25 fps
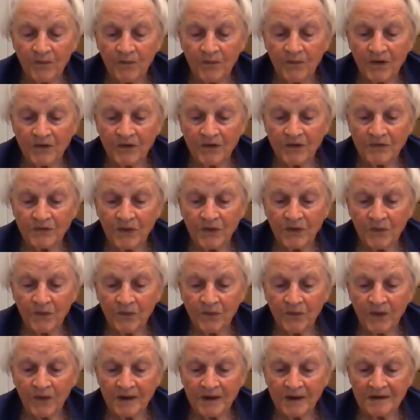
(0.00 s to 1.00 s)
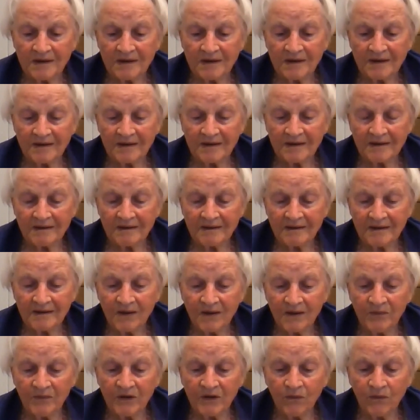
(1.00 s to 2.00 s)
when
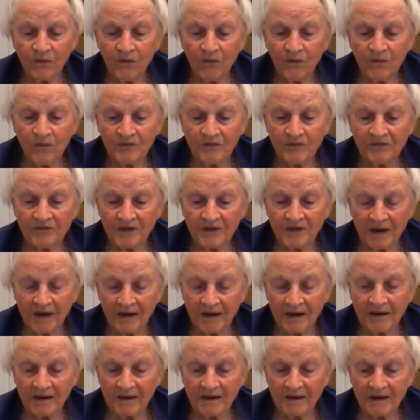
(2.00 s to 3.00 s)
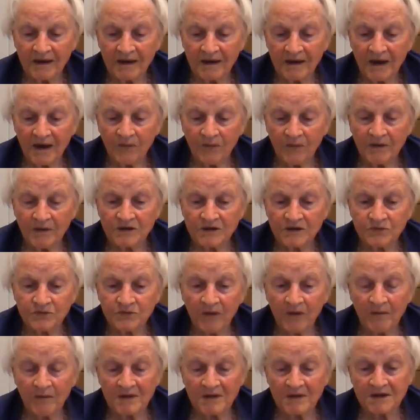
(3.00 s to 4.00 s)
we all think, when
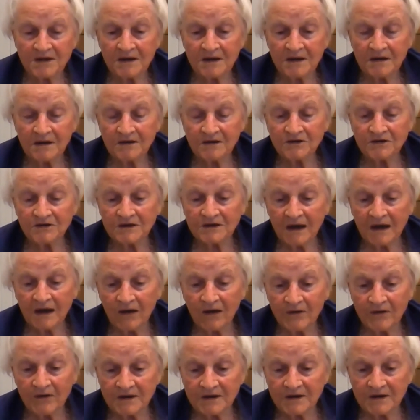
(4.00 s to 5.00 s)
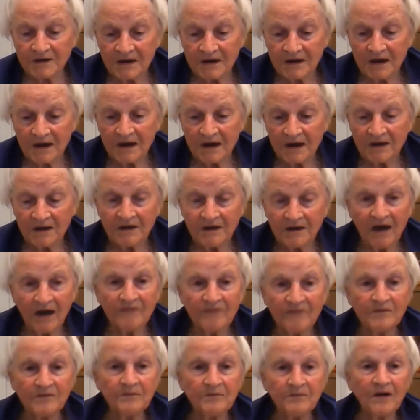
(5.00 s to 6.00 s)
Swamiji showered love
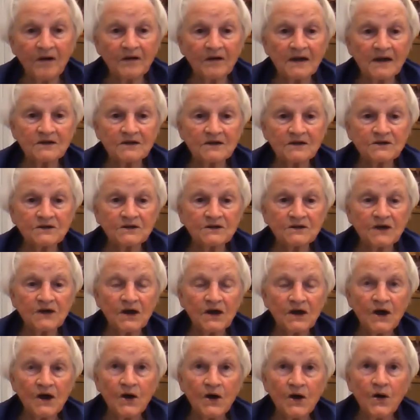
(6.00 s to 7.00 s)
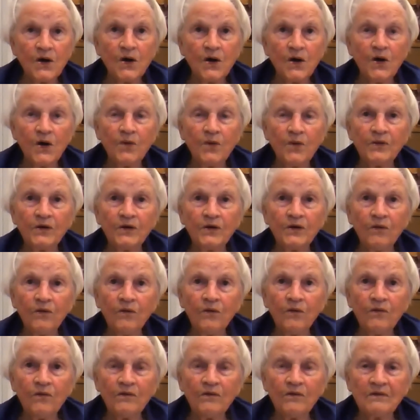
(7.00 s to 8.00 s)
upon us, we
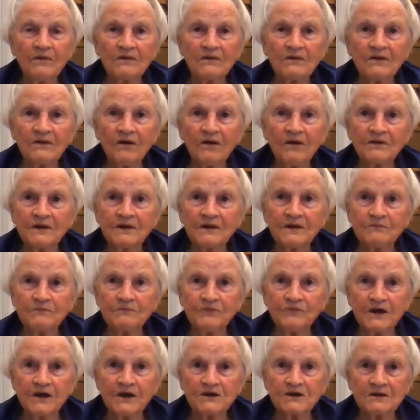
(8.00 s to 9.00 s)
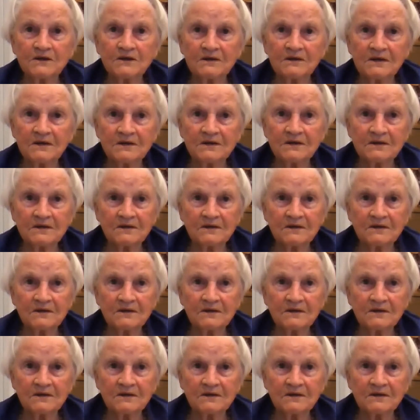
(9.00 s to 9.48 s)
all got the impression that